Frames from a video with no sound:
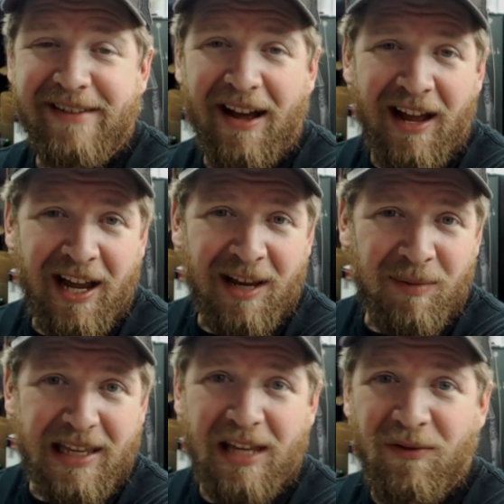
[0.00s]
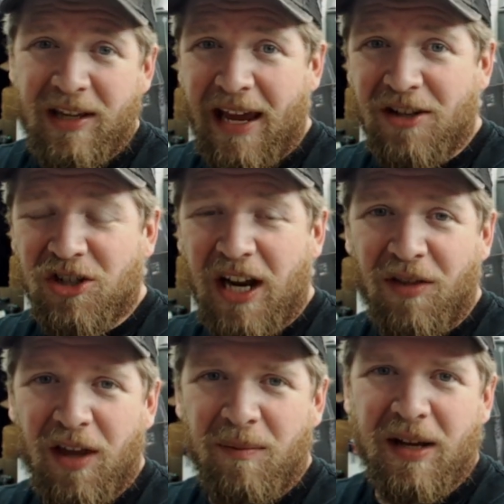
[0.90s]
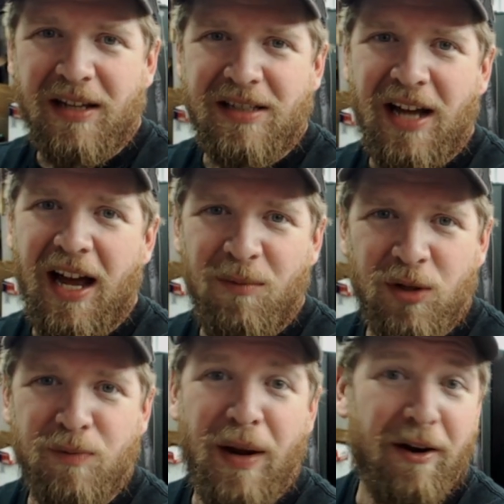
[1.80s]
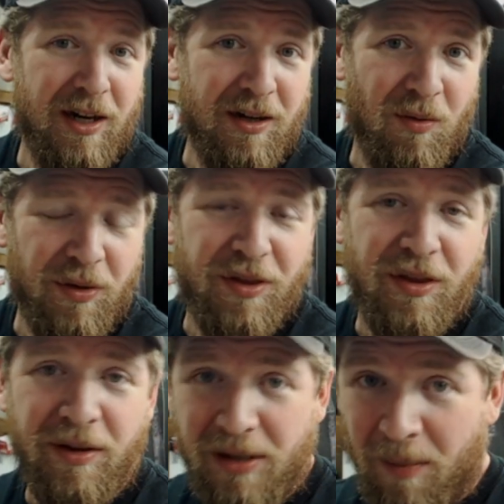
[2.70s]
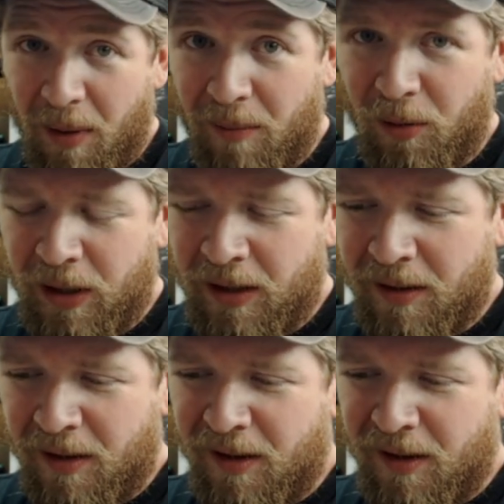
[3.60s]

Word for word: Dime E V H kind of thing because Dime was buried with the, the Bumblebee.